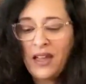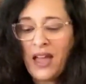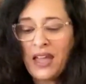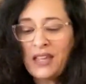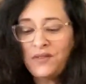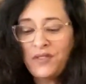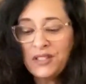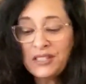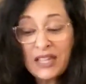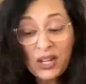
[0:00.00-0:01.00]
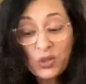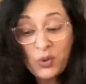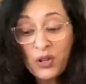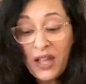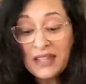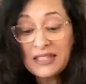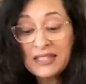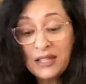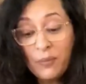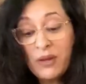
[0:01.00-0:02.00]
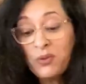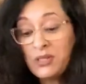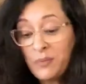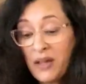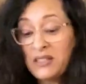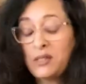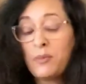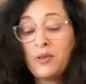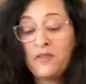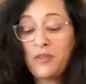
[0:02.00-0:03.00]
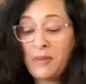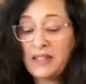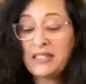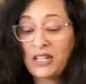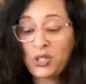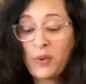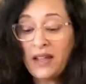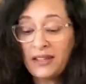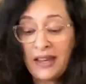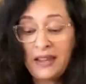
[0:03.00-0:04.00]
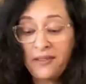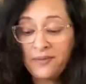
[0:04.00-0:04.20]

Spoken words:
I can feel sexual and still be responsible for my sexuality.